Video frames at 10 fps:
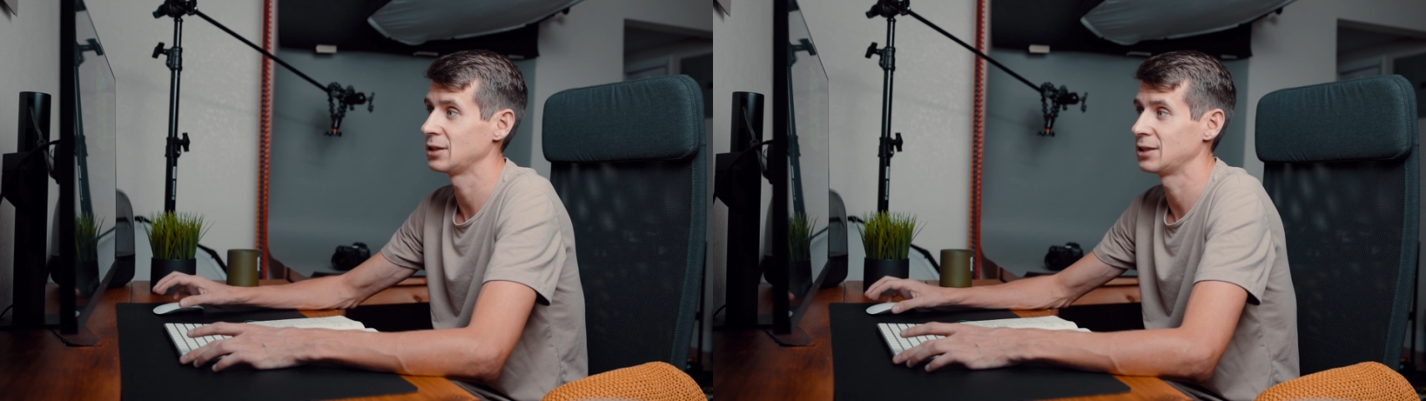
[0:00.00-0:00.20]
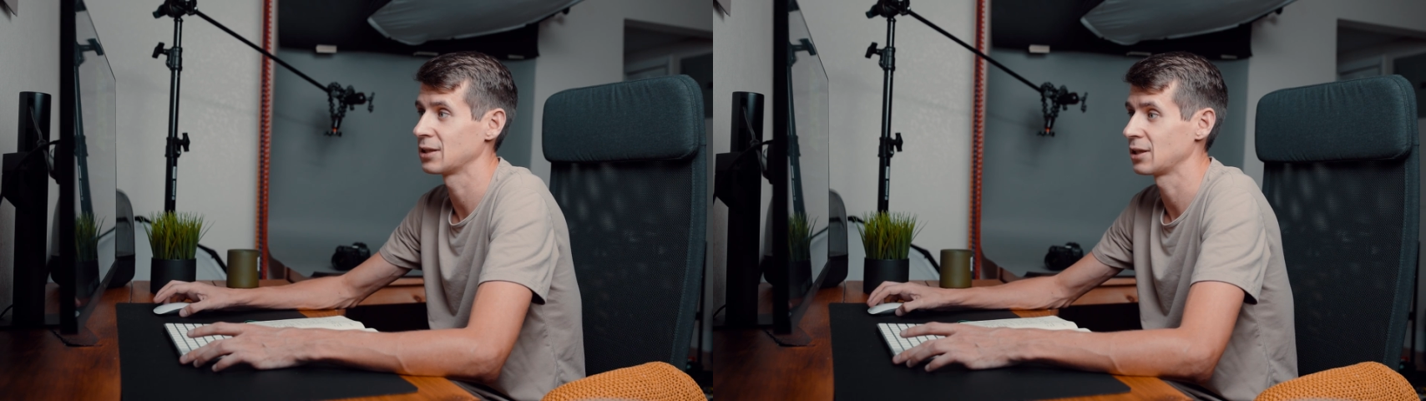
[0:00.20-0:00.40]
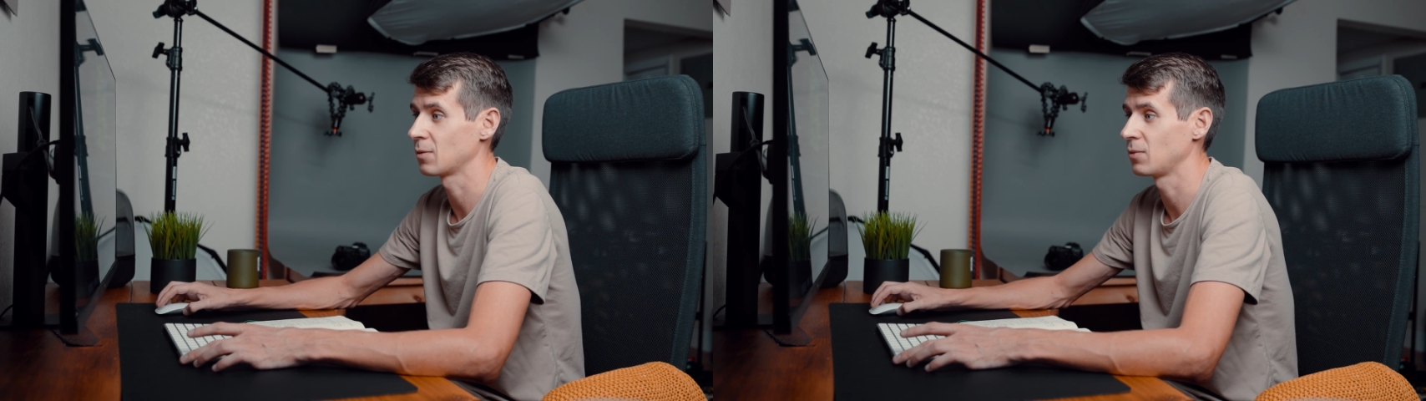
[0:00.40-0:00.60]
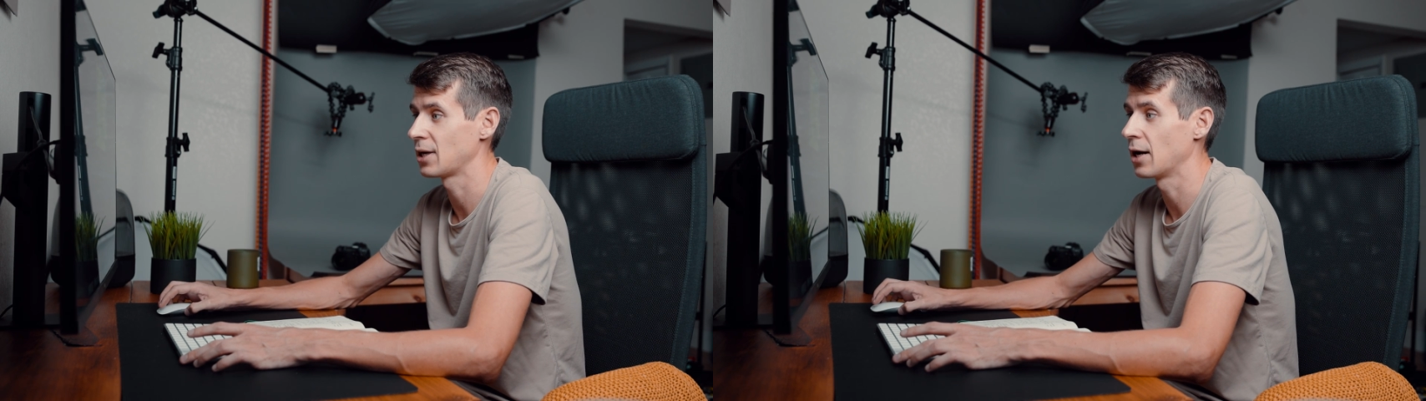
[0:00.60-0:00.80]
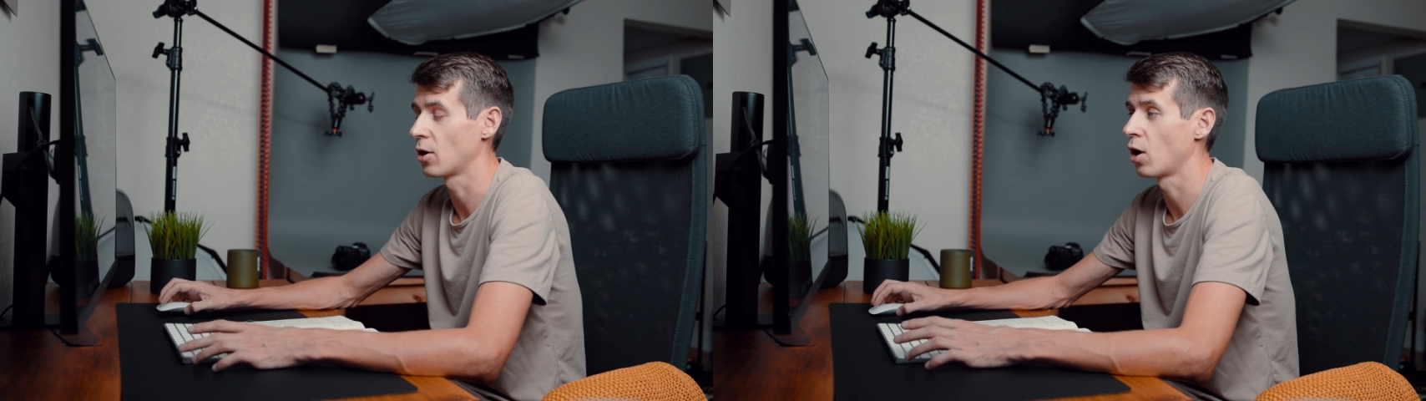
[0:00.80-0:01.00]
it didn't kick me
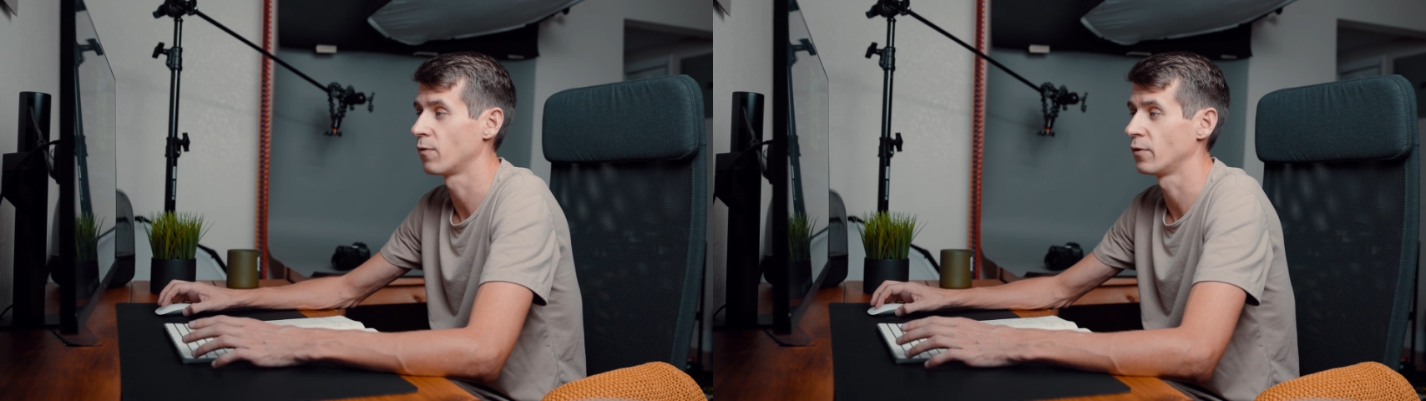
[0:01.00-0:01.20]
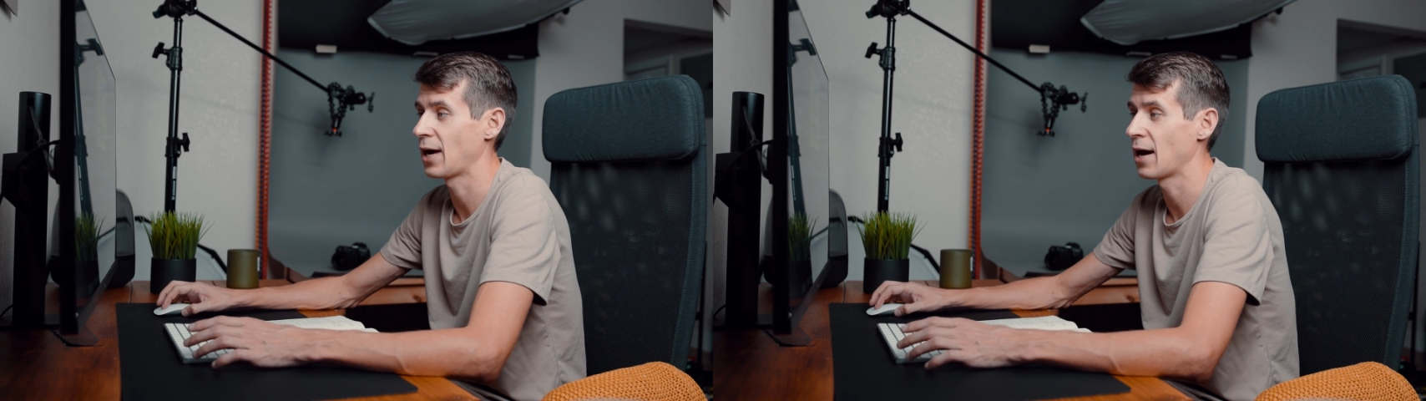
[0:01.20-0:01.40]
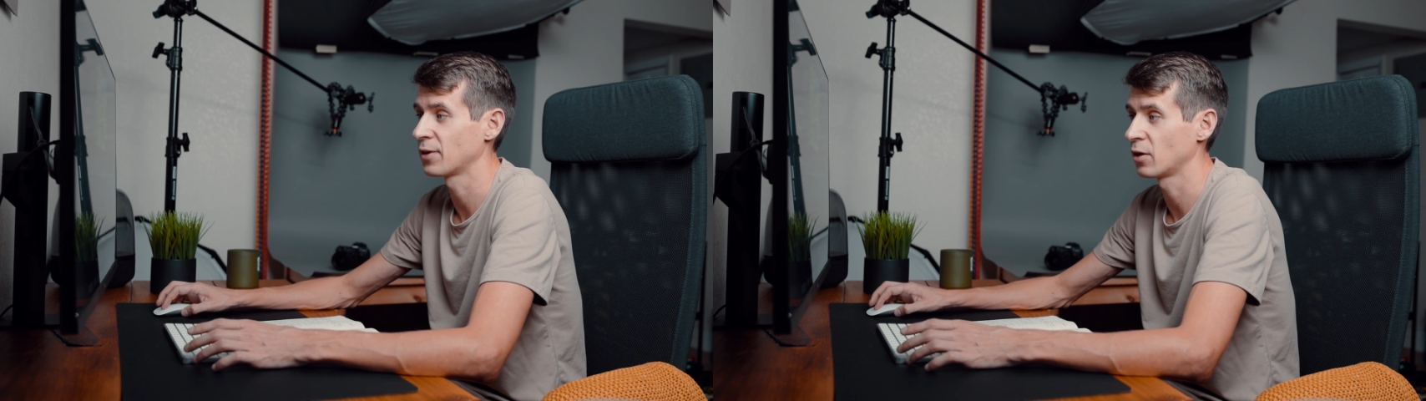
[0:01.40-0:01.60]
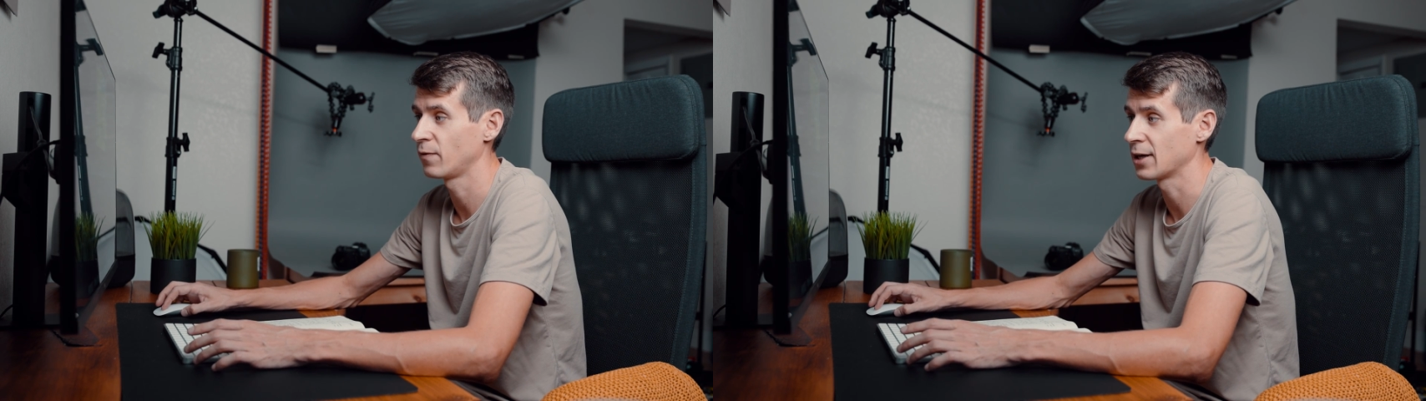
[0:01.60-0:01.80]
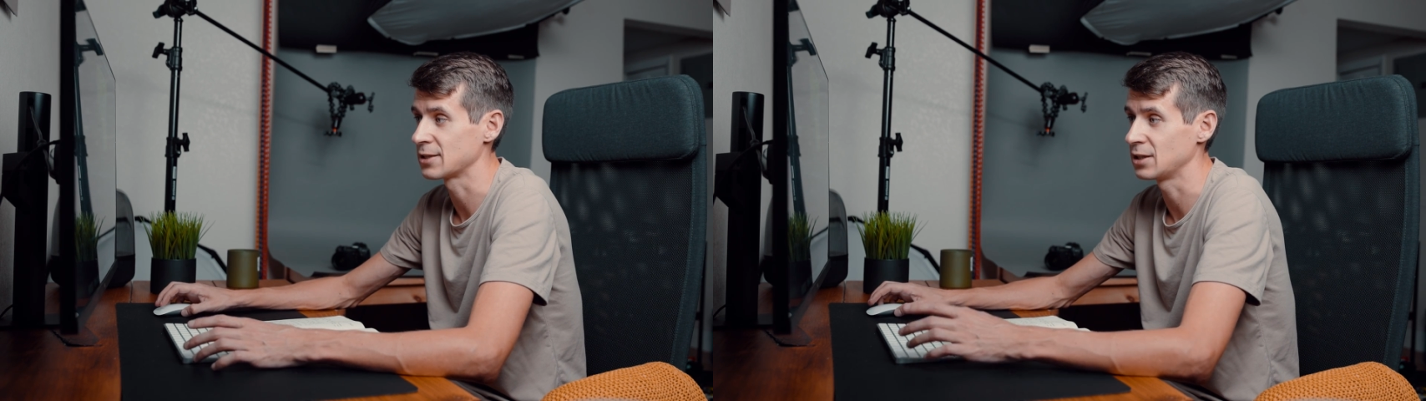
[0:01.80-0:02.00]
out off of After
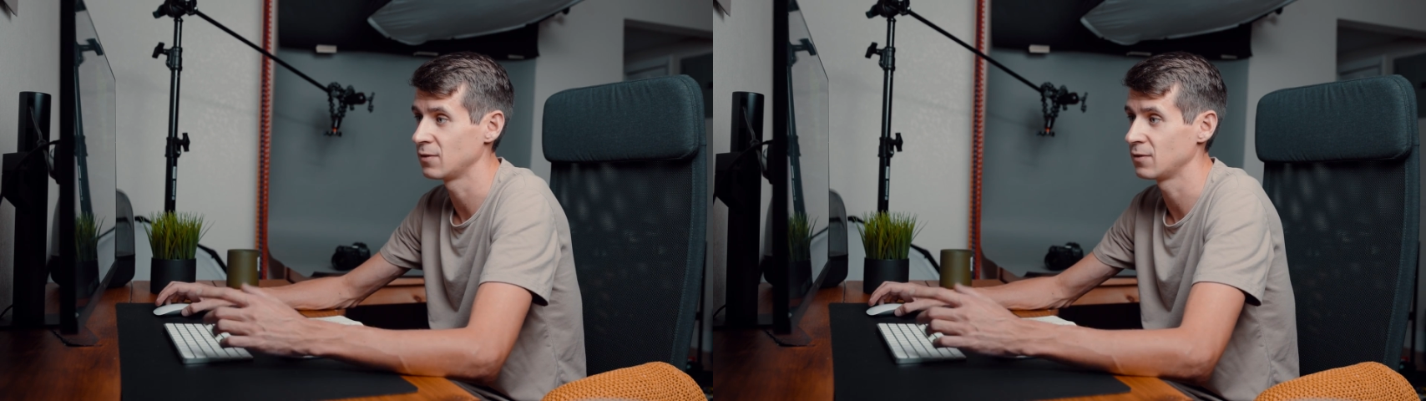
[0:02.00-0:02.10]
Effects,